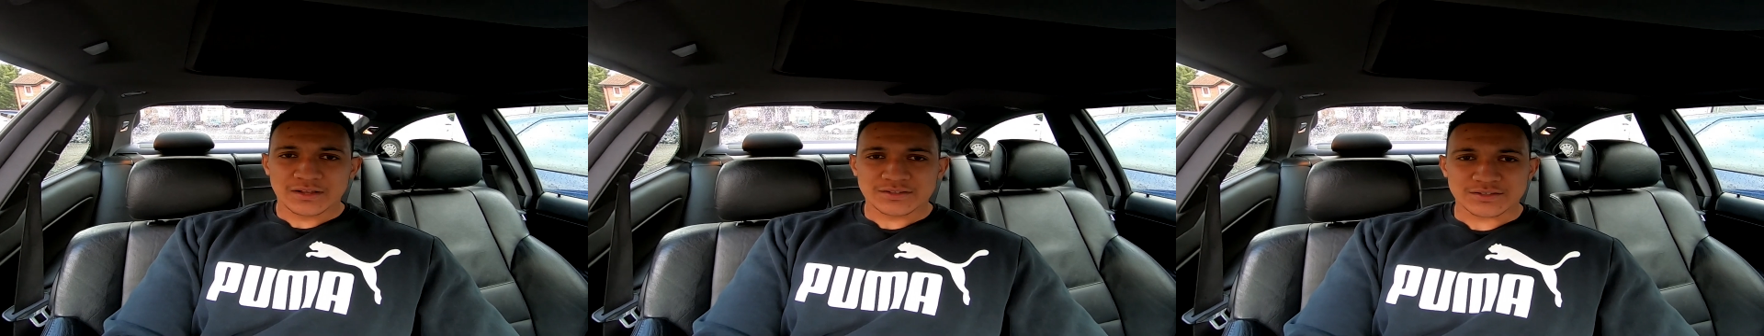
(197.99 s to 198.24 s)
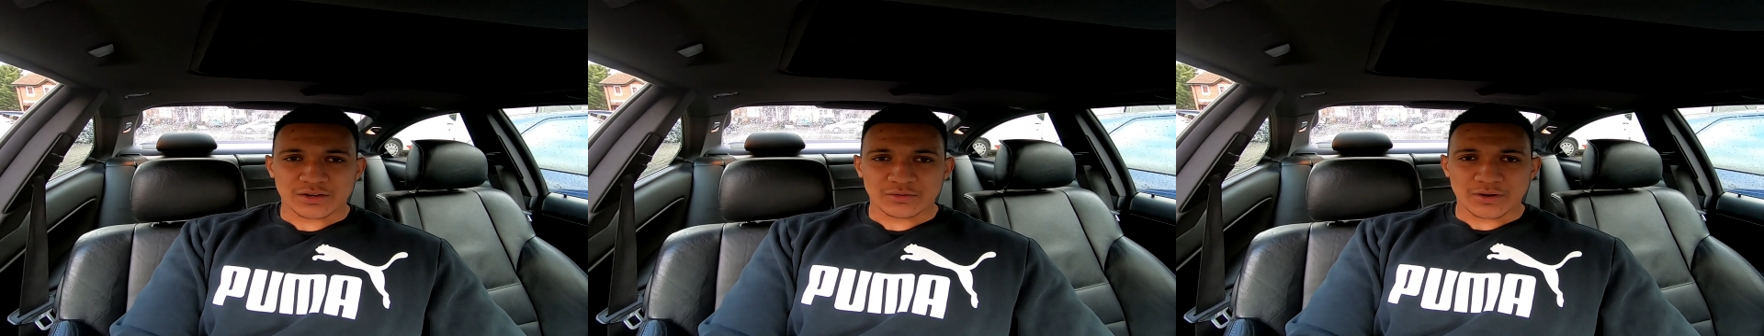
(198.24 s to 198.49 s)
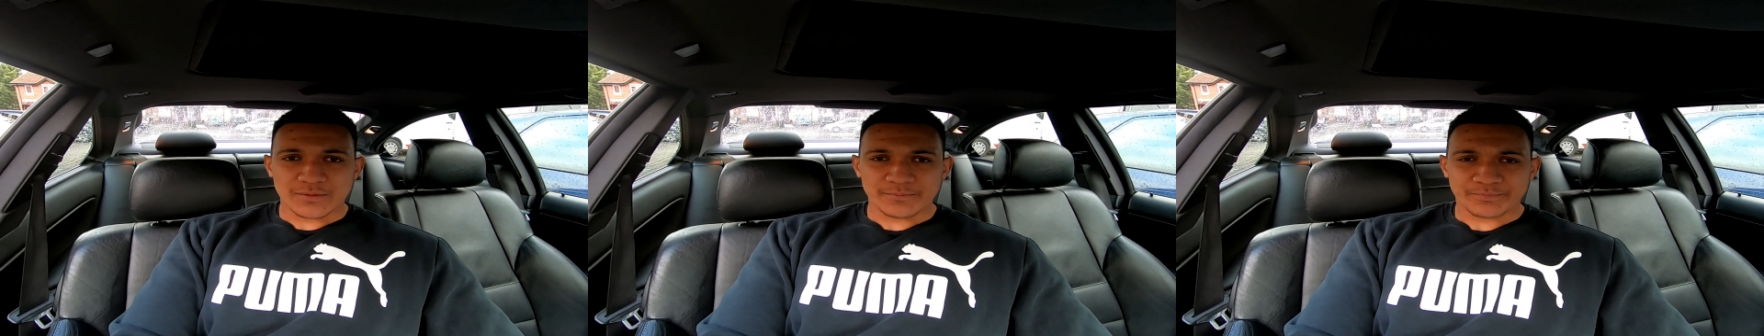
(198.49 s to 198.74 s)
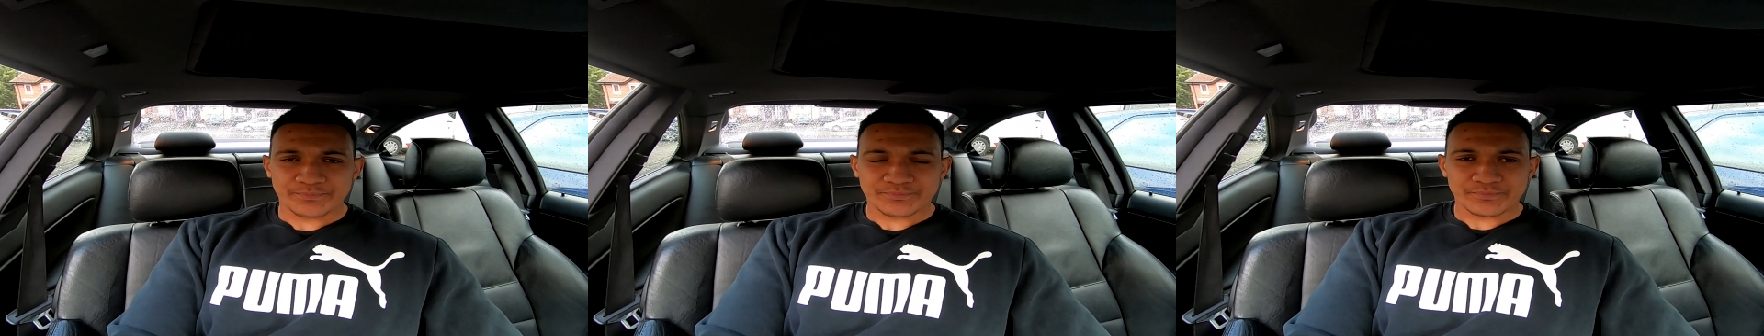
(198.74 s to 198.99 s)

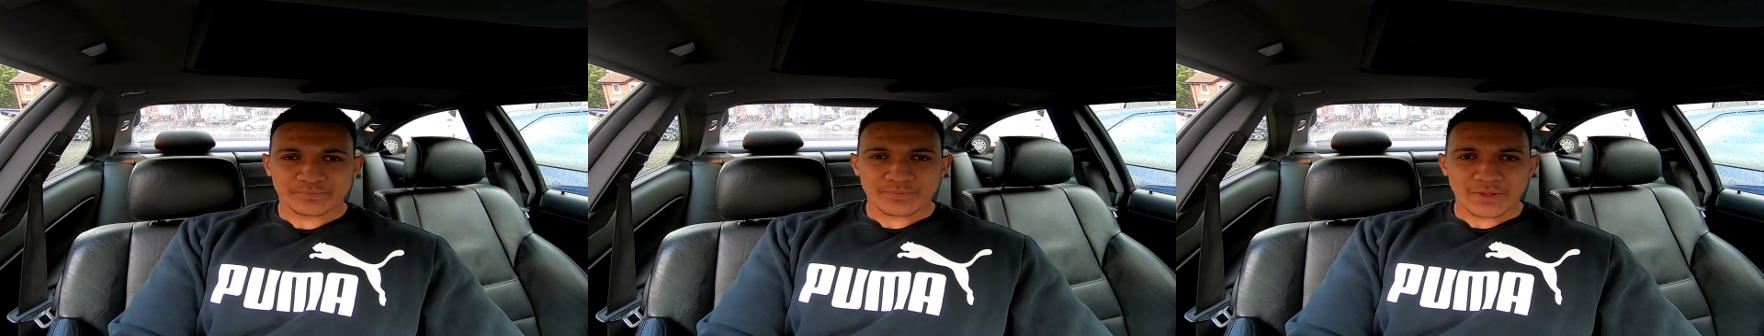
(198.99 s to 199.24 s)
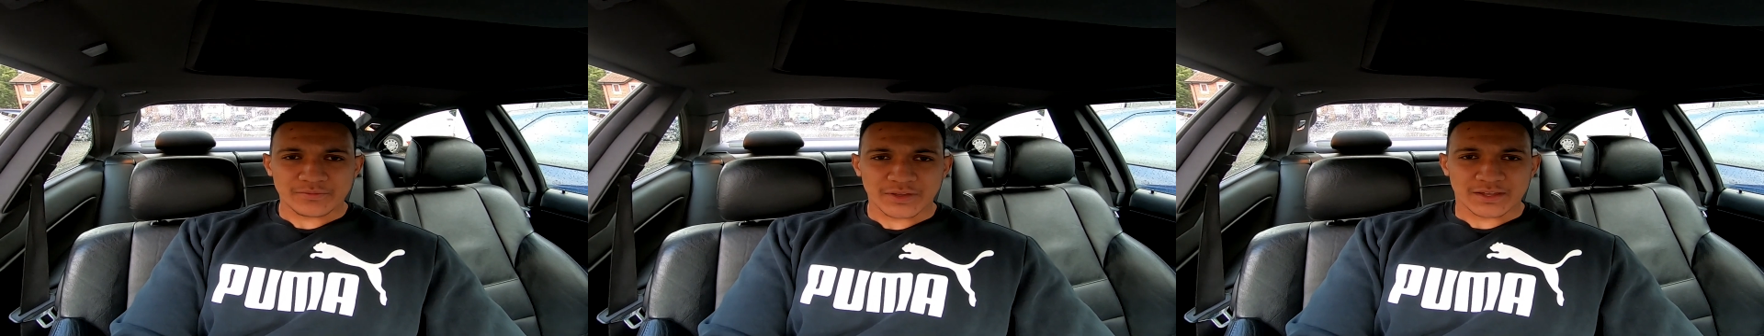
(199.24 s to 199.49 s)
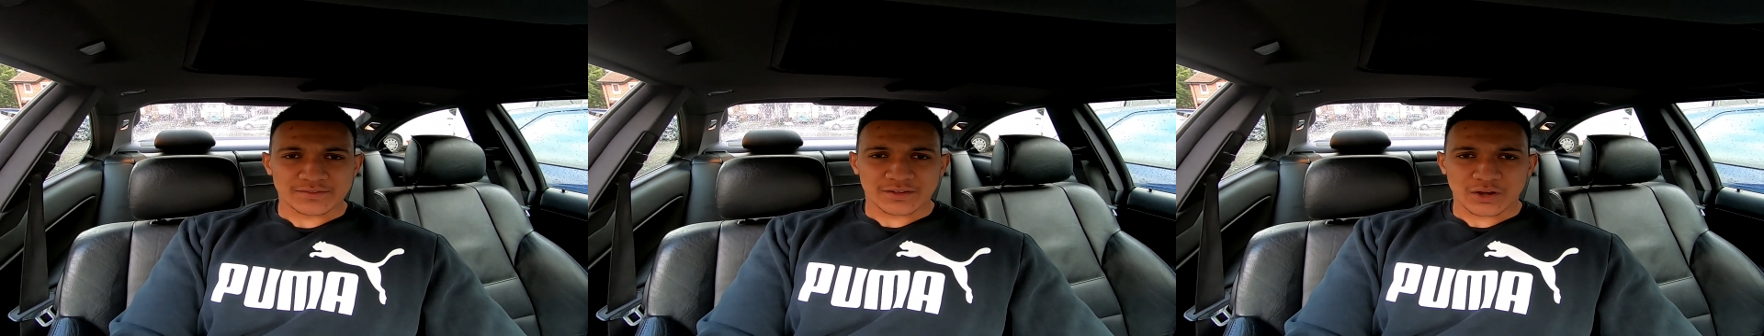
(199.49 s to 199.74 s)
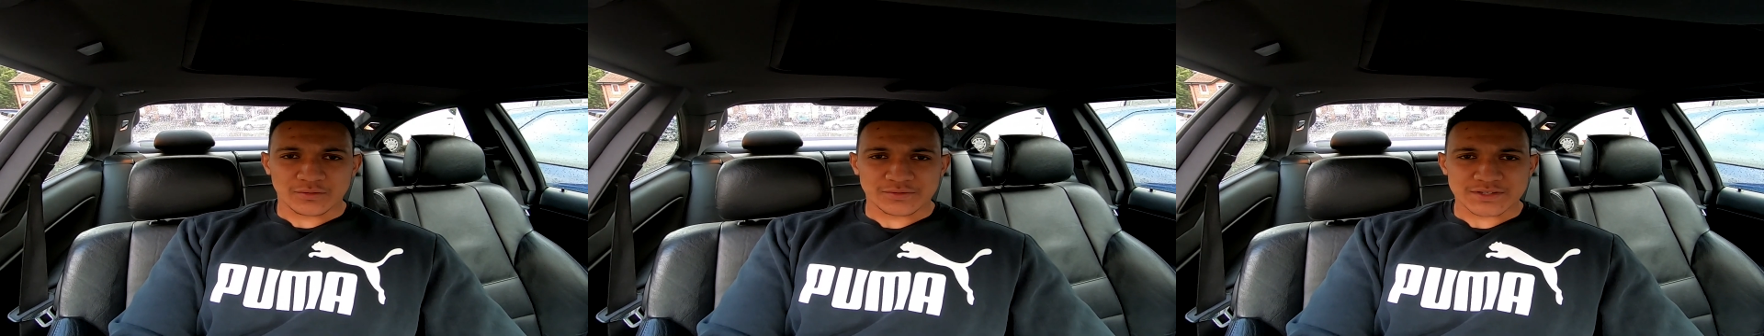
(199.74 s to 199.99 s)
So thinking to
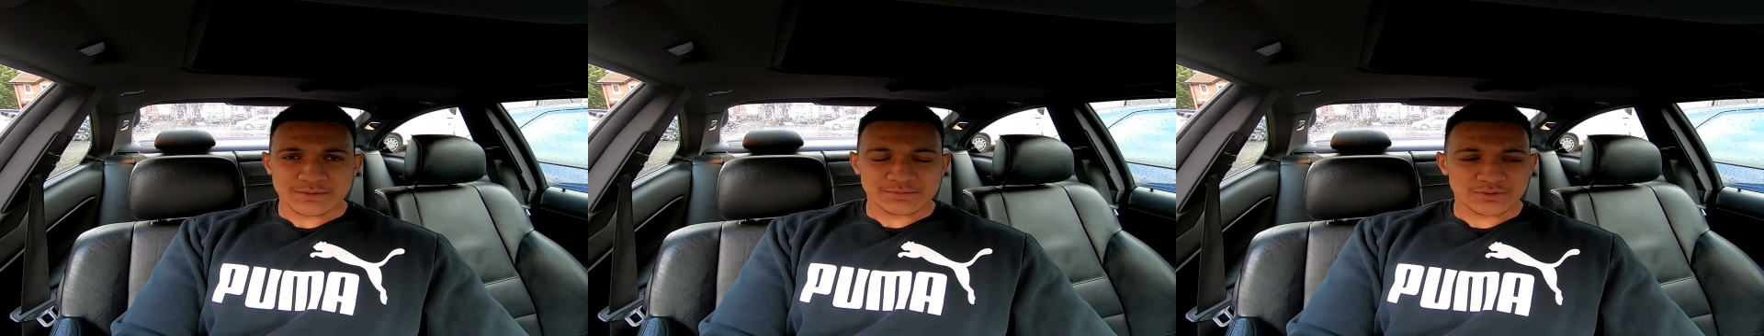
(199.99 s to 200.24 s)
go for some